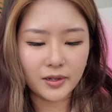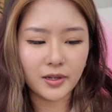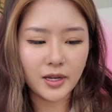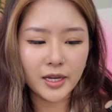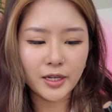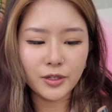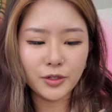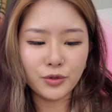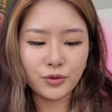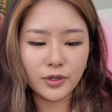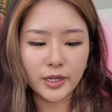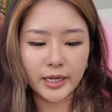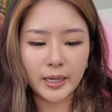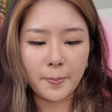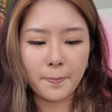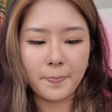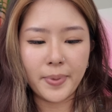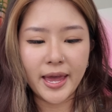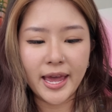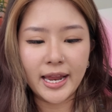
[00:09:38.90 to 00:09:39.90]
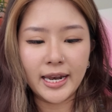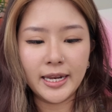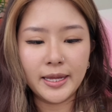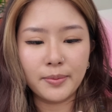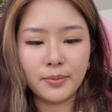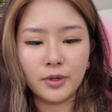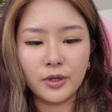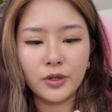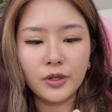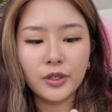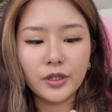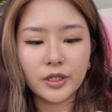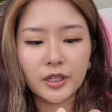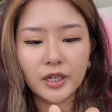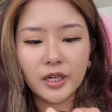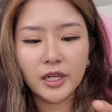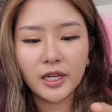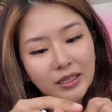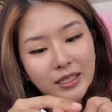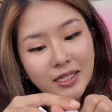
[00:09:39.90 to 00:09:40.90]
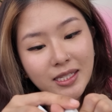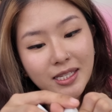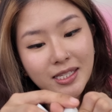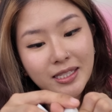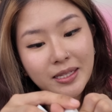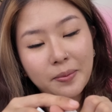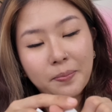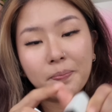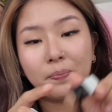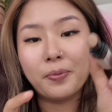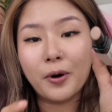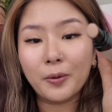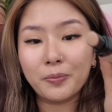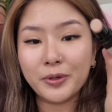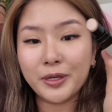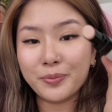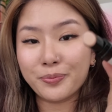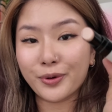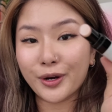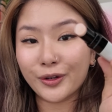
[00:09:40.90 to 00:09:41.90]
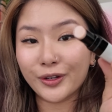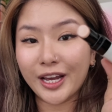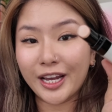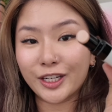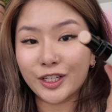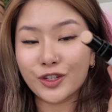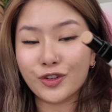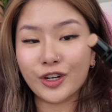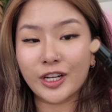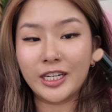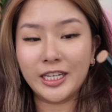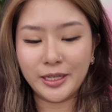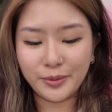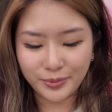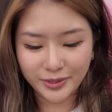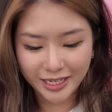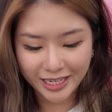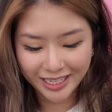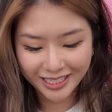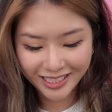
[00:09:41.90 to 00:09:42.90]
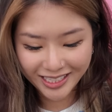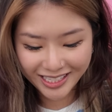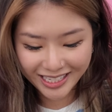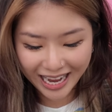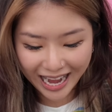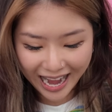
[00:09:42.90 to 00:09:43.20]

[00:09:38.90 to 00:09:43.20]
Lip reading: I could do like a bare lip look. This is the Bobbi Brown Extra Lip Tints.